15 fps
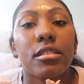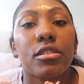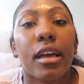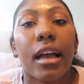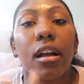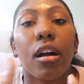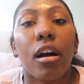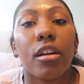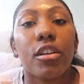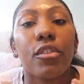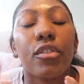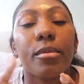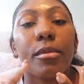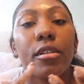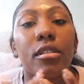So I called her
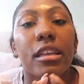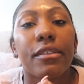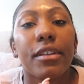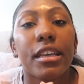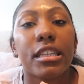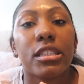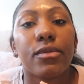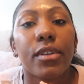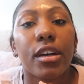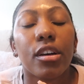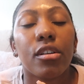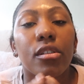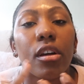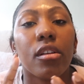from Olivia's phone.